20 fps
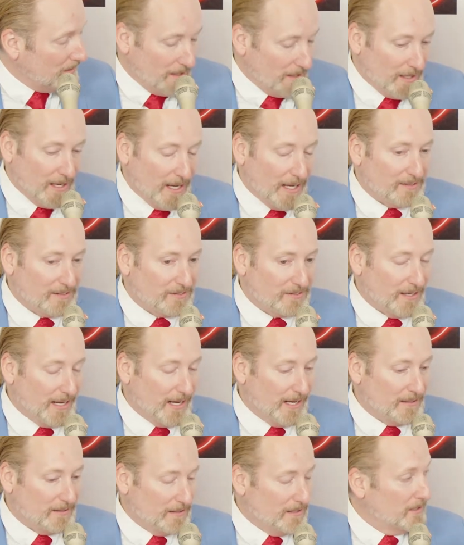
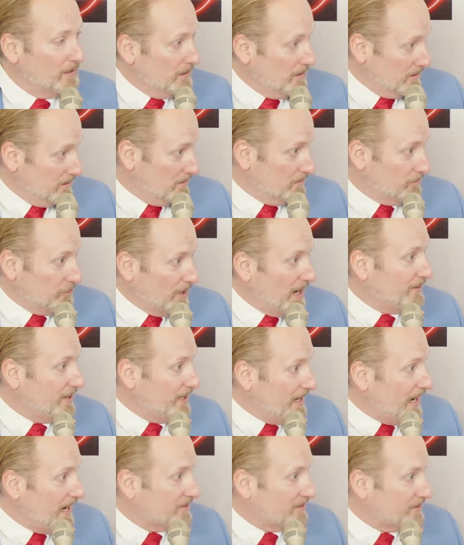And you're driving a
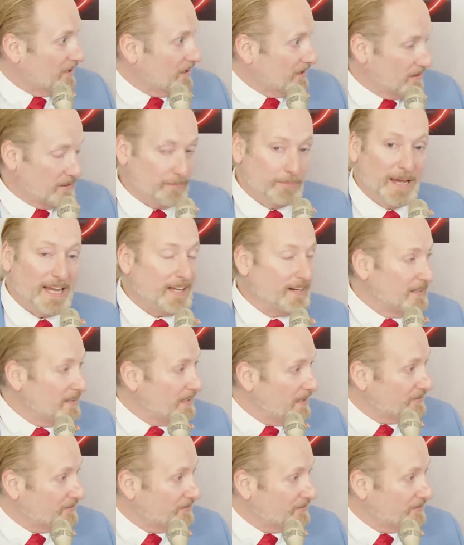NASCAR, making a left